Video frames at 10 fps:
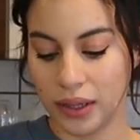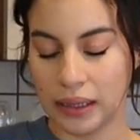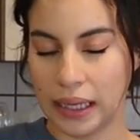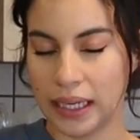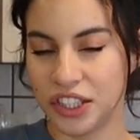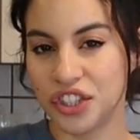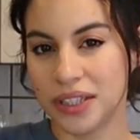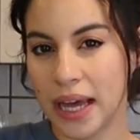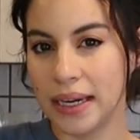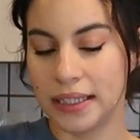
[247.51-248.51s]
The ladies
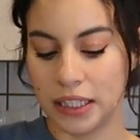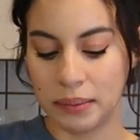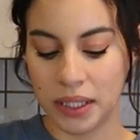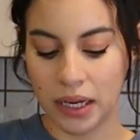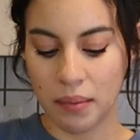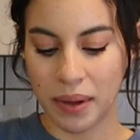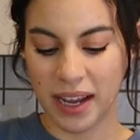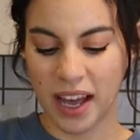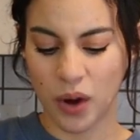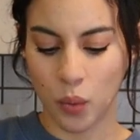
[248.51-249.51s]
just kind of dipped it in, but
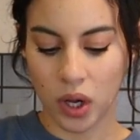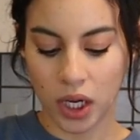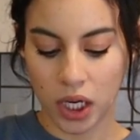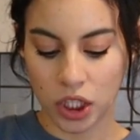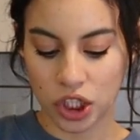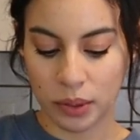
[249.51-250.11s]
I kind of want it